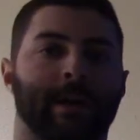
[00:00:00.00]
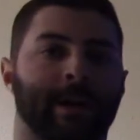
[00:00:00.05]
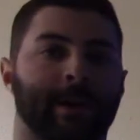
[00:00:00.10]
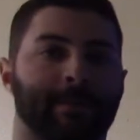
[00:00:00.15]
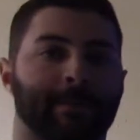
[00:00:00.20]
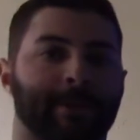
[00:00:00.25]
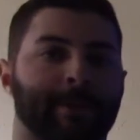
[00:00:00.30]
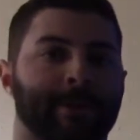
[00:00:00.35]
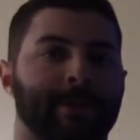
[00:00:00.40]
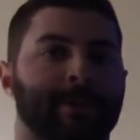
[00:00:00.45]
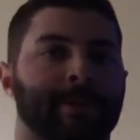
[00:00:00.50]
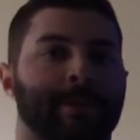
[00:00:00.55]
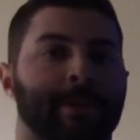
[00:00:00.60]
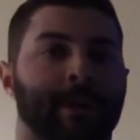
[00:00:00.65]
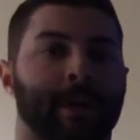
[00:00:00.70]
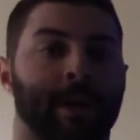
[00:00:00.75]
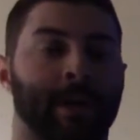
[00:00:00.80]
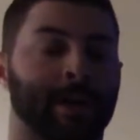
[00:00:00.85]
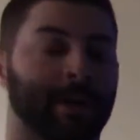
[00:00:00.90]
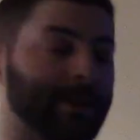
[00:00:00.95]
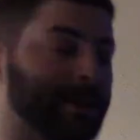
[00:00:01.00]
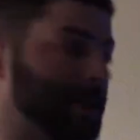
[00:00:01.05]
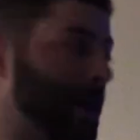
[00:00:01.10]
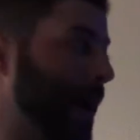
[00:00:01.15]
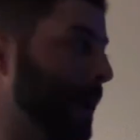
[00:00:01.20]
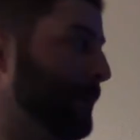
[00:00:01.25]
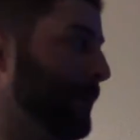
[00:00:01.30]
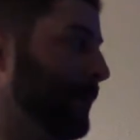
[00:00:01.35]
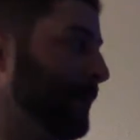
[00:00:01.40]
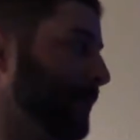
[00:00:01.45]
This is an
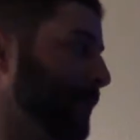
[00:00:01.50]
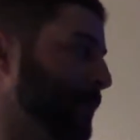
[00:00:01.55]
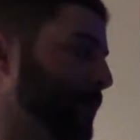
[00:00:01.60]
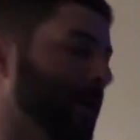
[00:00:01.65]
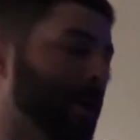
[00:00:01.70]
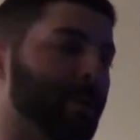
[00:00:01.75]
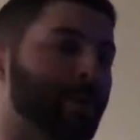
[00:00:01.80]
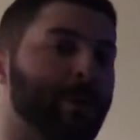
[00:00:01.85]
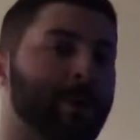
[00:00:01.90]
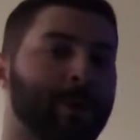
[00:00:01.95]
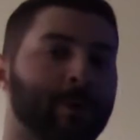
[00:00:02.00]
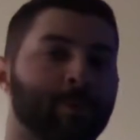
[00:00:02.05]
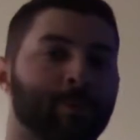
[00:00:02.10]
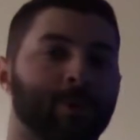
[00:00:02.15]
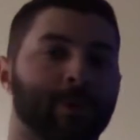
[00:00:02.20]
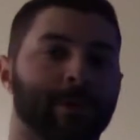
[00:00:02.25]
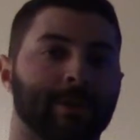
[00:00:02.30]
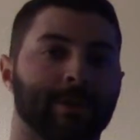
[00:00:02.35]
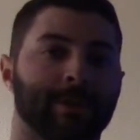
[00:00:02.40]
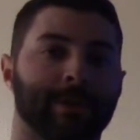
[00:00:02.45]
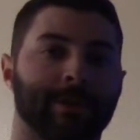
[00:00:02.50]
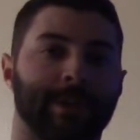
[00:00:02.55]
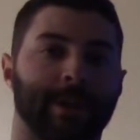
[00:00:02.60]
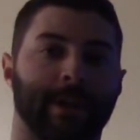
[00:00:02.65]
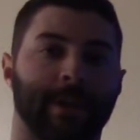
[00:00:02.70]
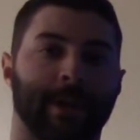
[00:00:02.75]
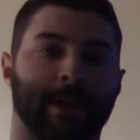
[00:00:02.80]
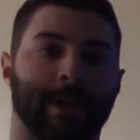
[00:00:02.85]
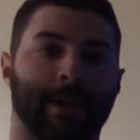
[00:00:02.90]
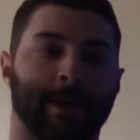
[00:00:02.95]
assignment from my William Woods
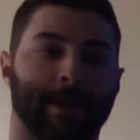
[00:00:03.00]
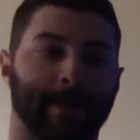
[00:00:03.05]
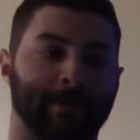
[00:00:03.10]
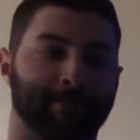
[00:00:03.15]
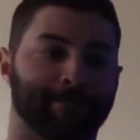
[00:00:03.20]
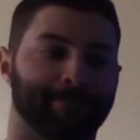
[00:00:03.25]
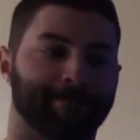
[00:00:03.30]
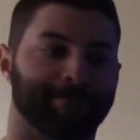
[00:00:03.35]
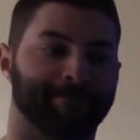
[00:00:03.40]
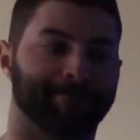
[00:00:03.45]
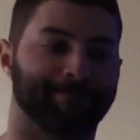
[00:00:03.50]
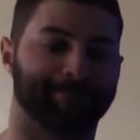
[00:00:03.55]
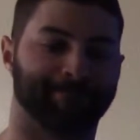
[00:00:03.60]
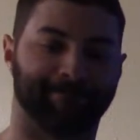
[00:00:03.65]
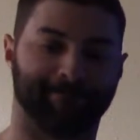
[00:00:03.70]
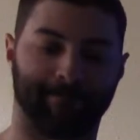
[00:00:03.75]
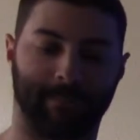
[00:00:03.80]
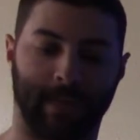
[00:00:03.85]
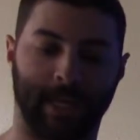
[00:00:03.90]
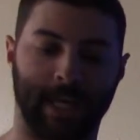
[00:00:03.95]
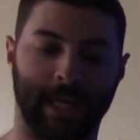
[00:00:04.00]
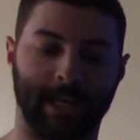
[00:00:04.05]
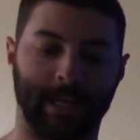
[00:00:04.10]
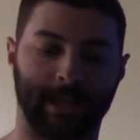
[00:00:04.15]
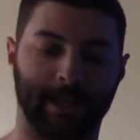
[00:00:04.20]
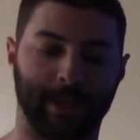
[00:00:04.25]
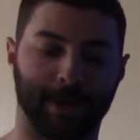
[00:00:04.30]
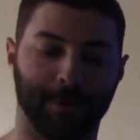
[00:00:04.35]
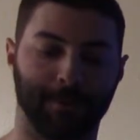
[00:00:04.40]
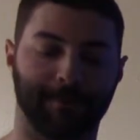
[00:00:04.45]

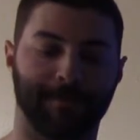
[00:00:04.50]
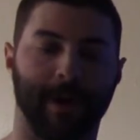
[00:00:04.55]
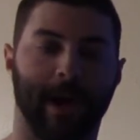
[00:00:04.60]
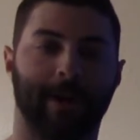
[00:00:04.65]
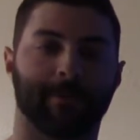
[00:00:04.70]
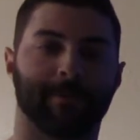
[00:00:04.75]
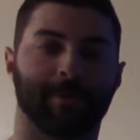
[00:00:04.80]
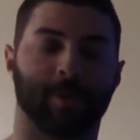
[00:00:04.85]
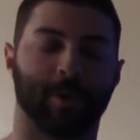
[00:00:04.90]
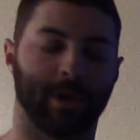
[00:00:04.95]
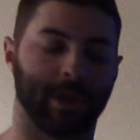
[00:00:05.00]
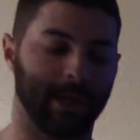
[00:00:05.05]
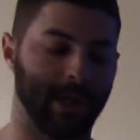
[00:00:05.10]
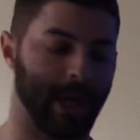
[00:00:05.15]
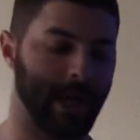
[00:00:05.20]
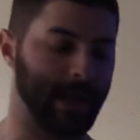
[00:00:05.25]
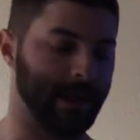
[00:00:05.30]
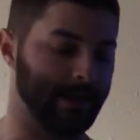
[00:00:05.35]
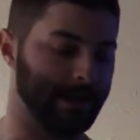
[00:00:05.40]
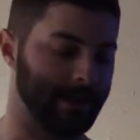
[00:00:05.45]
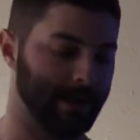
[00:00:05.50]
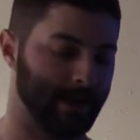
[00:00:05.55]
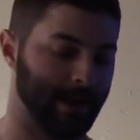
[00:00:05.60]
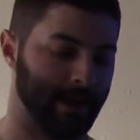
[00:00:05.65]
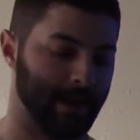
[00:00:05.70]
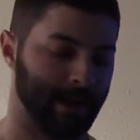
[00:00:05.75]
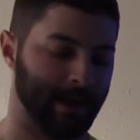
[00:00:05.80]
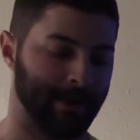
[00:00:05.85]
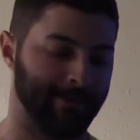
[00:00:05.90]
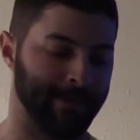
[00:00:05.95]
EDU 528
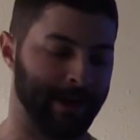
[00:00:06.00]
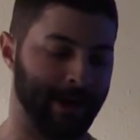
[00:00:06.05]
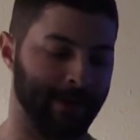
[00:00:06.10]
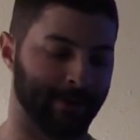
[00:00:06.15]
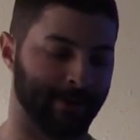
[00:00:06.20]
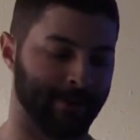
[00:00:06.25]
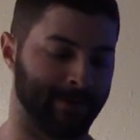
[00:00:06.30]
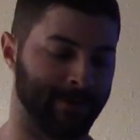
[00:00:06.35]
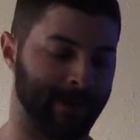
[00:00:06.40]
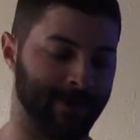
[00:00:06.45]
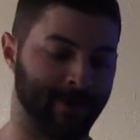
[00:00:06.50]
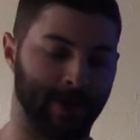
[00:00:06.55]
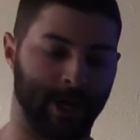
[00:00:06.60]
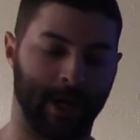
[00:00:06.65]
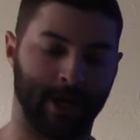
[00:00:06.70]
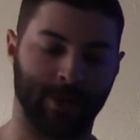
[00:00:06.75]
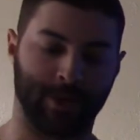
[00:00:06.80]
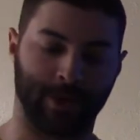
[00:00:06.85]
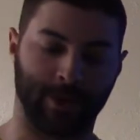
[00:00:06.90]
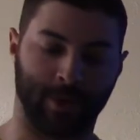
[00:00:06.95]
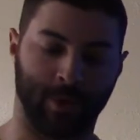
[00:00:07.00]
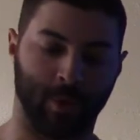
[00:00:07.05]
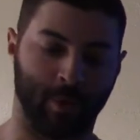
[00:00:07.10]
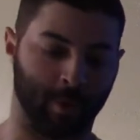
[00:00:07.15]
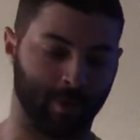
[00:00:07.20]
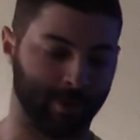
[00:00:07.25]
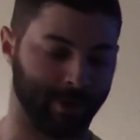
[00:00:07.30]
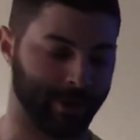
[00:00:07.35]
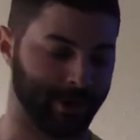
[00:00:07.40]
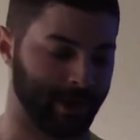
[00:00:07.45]
Masters of Education
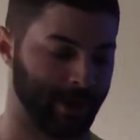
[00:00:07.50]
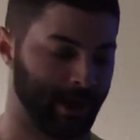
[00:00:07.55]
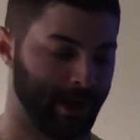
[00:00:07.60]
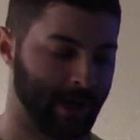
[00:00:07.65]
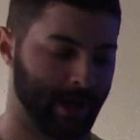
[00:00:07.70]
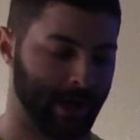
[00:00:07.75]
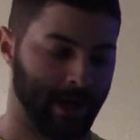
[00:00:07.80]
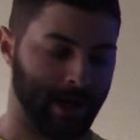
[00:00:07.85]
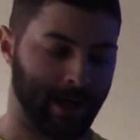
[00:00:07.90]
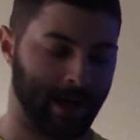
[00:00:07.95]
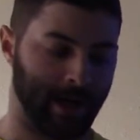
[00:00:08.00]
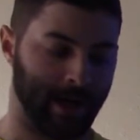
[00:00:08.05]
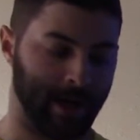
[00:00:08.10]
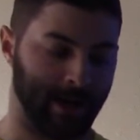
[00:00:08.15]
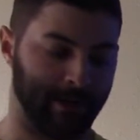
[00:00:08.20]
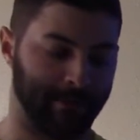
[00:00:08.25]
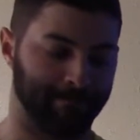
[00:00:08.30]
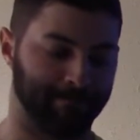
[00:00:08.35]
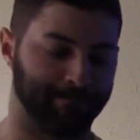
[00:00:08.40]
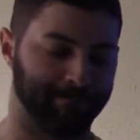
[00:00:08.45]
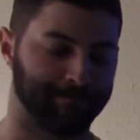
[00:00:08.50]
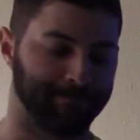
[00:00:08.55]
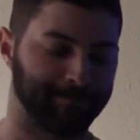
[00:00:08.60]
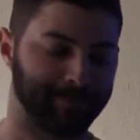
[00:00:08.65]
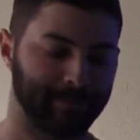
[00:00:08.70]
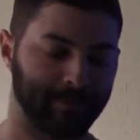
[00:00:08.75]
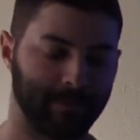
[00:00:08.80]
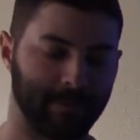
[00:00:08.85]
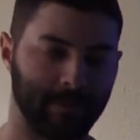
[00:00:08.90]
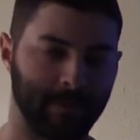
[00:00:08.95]
course. The
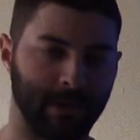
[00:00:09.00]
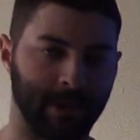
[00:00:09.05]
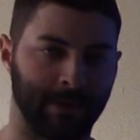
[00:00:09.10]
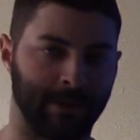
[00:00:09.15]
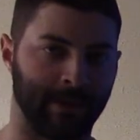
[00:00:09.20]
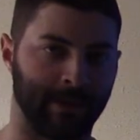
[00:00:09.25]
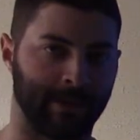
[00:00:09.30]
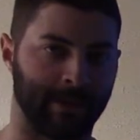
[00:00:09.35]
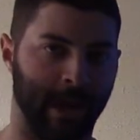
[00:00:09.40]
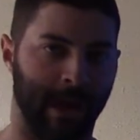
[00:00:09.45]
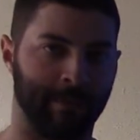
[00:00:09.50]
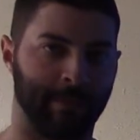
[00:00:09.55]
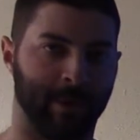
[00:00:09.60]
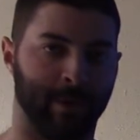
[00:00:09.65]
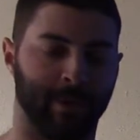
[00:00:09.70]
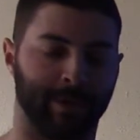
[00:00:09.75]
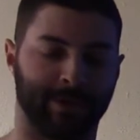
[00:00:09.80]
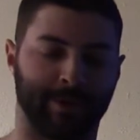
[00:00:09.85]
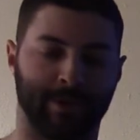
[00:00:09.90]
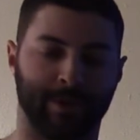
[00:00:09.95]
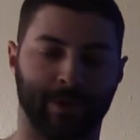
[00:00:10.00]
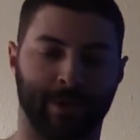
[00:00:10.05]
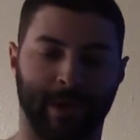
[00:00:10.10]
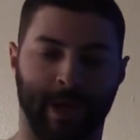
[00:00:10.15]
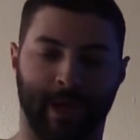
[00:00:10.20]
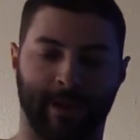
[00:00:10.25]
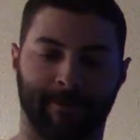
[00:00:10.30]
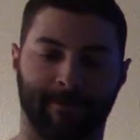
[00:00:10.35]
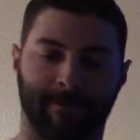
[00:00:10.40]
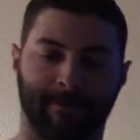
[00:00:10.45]
assignment was to
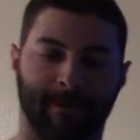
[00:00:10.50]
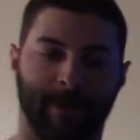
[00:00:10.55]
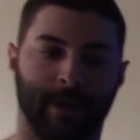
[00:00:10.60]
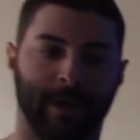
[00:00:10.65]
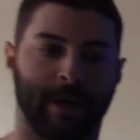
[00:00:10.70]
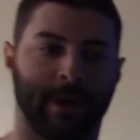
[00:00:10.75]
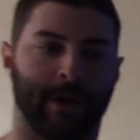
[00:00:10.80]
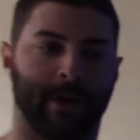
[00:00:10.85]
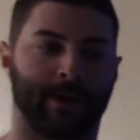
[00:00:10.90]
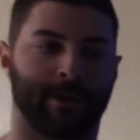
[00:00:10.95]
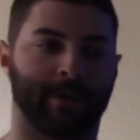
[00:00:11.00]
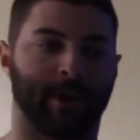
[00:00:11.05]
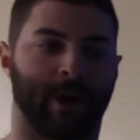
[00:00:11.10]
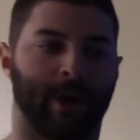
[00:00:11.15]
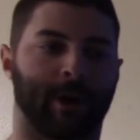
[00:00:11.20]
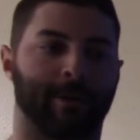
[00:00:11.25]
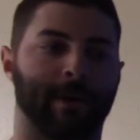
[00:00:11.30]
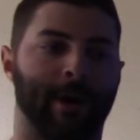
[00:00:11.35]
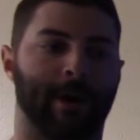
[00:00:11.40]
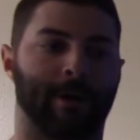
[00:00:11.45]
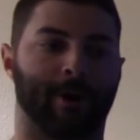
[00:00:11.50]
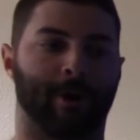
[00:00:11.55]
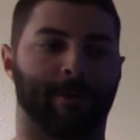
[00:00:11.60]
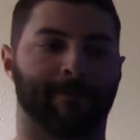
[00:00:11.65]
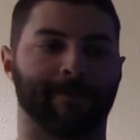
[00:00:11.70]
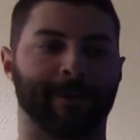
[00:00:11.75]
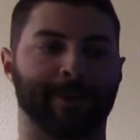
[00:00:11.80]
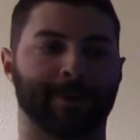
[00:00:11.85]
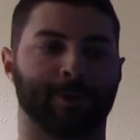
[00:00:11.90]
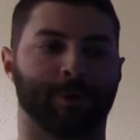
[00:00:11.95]
kind of talk about our
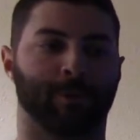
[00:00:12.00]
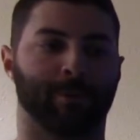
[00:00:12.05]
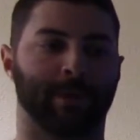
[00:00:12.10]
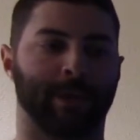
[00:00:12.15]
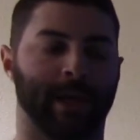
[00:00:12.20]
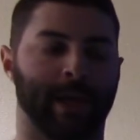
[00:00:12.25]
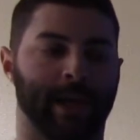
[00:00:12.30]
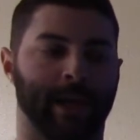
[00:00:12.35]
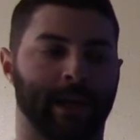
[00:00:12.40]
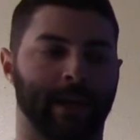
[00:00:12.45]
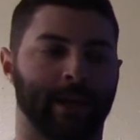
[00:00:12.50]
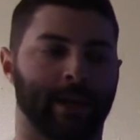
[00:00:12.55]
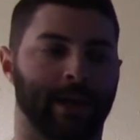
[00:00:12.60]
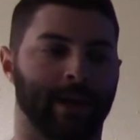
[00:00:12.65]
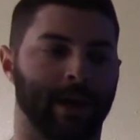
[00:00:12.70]
fiscal plan